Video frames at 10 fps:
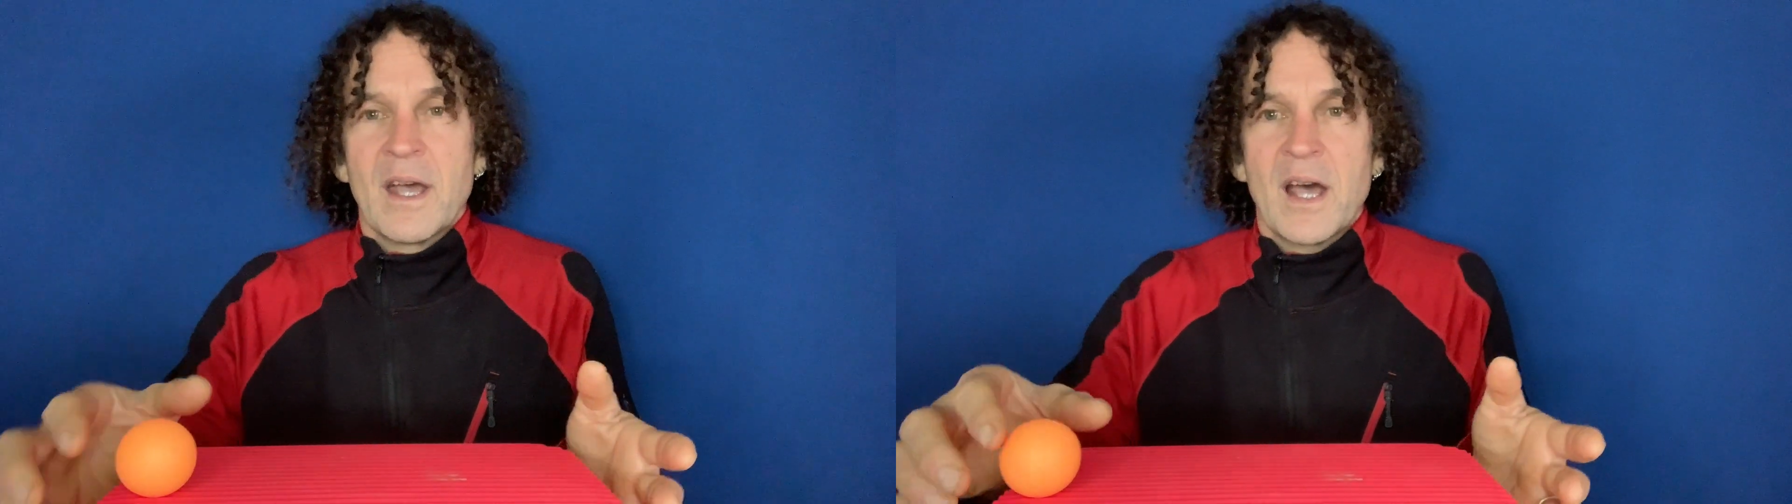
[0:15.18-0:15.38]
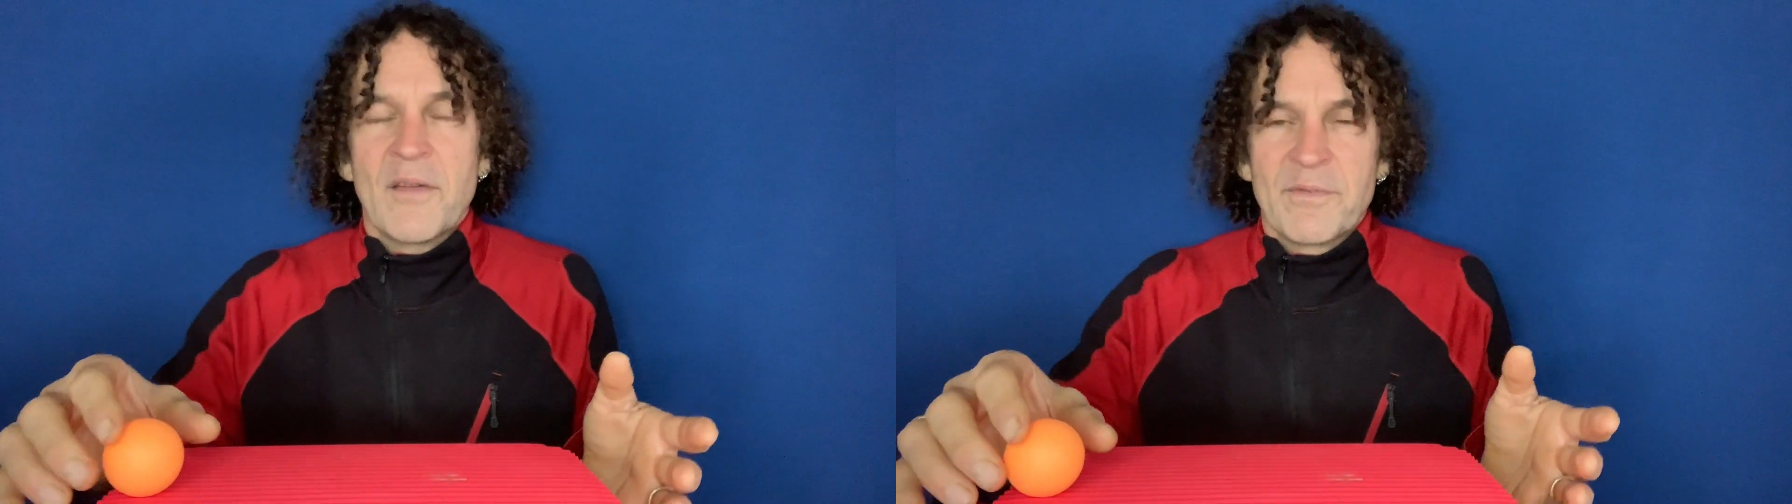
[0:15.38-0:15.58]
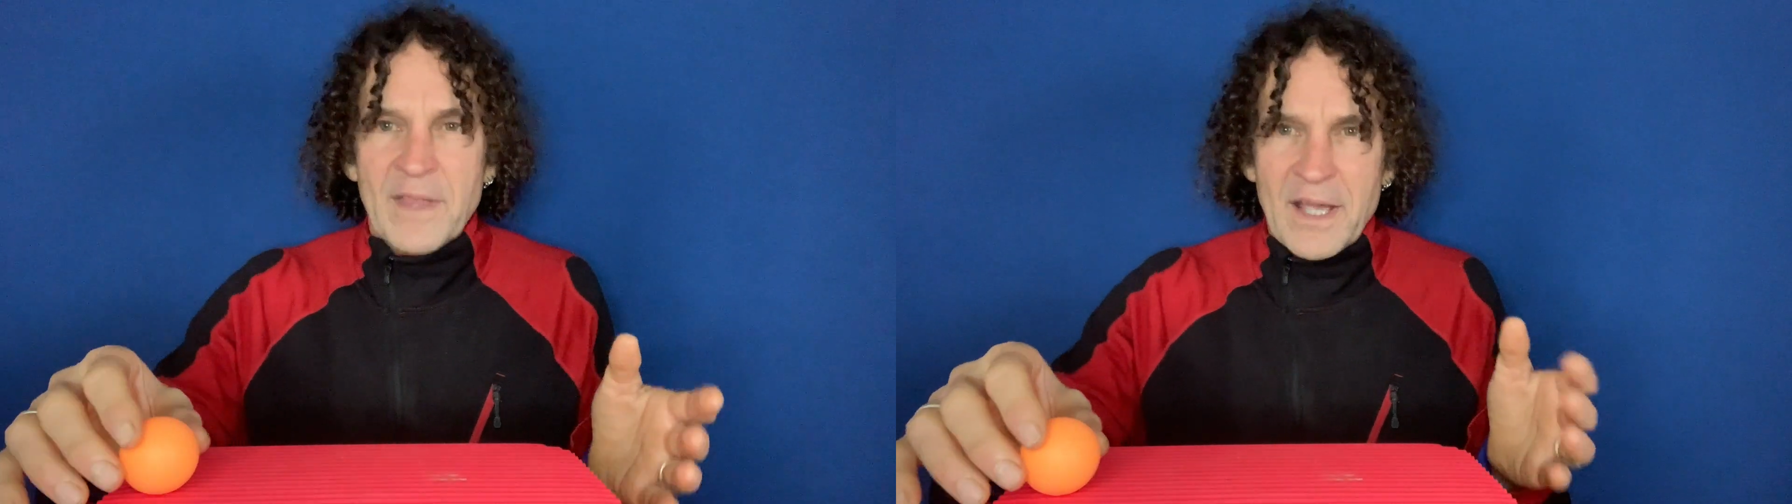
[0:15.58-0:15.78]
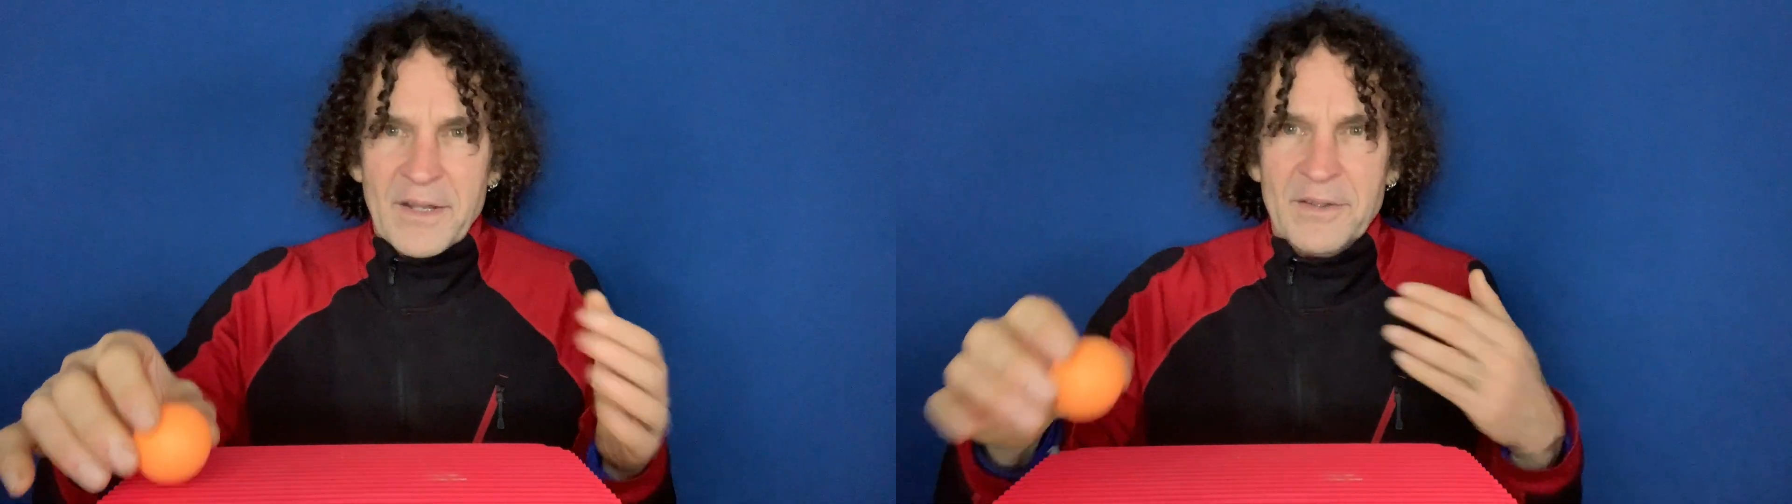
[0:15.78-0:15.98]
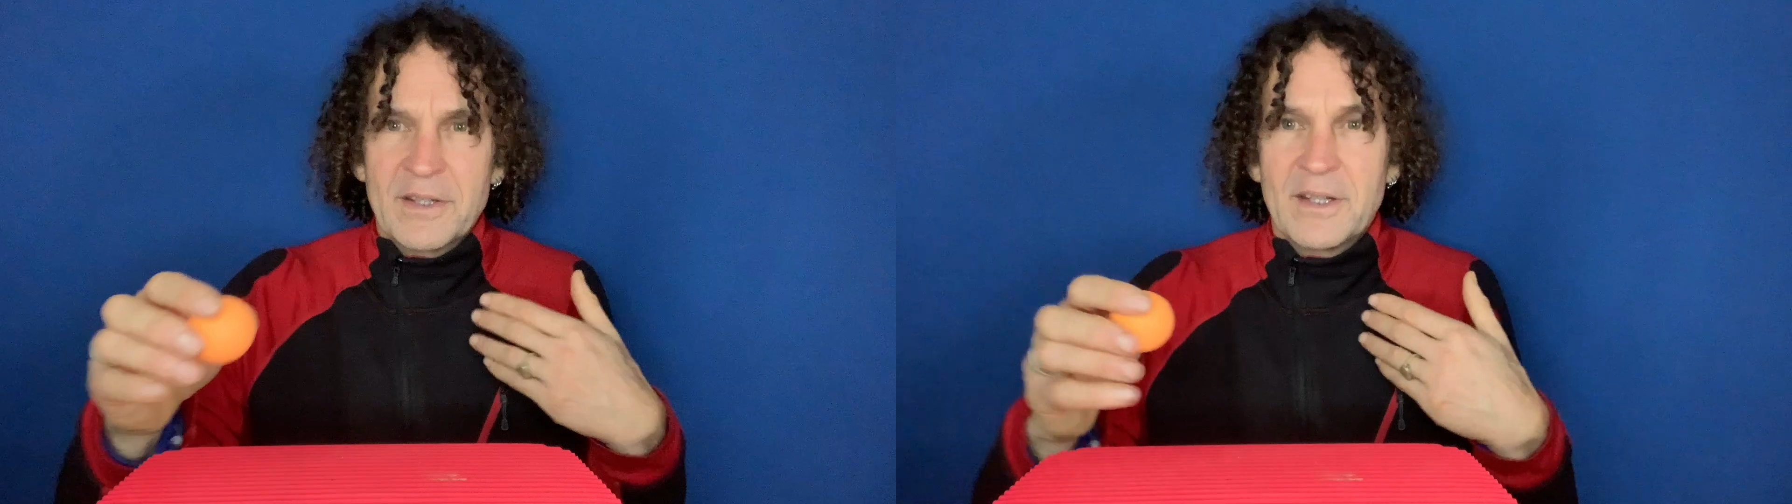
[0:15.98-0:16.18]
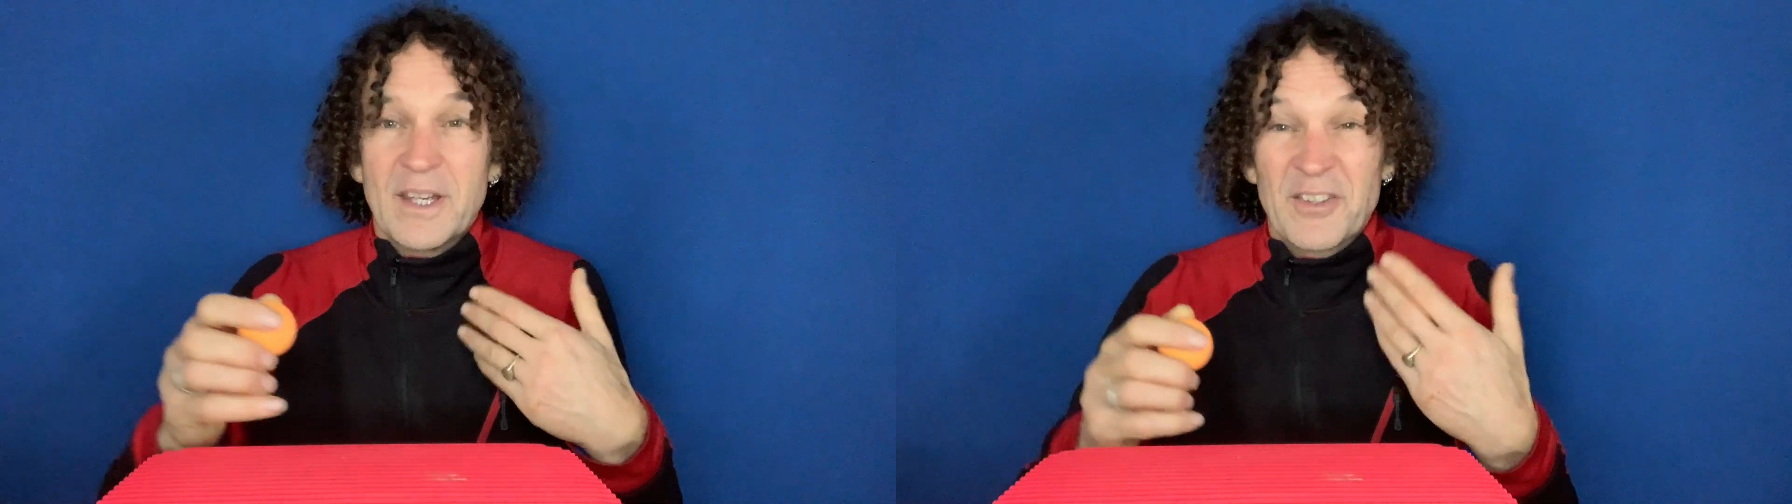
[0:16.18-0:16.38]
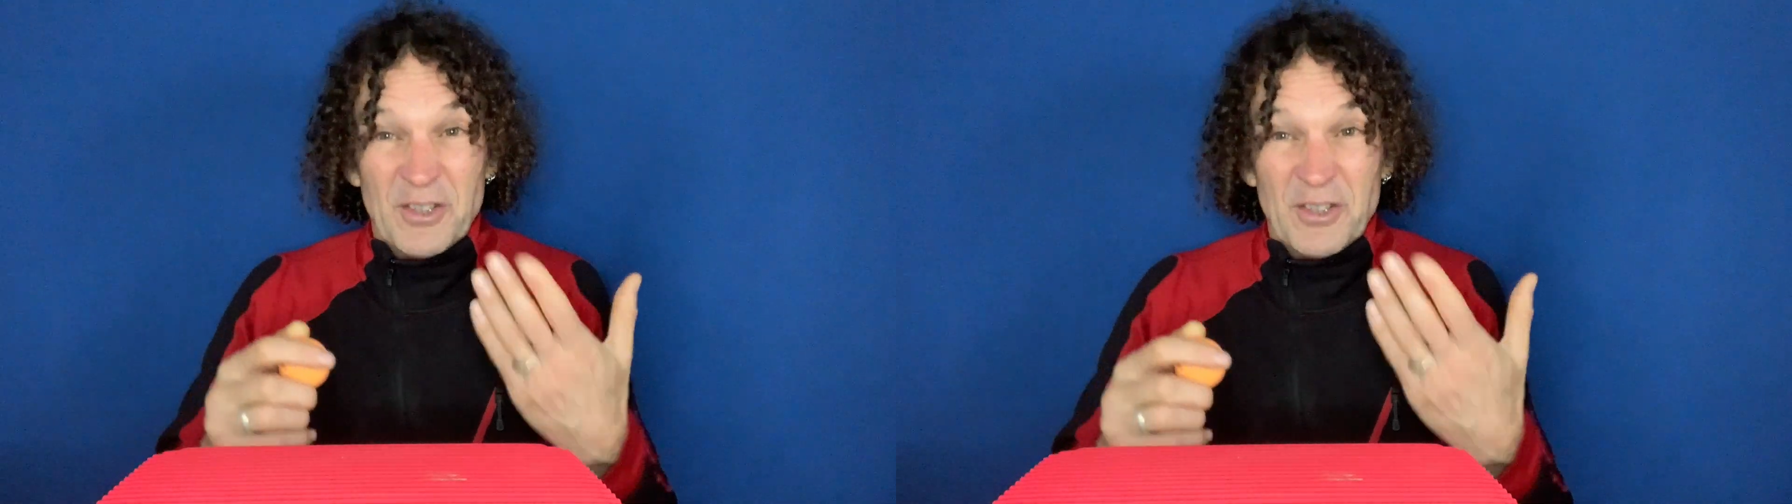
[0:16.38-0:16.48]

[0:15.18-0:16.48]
and that is a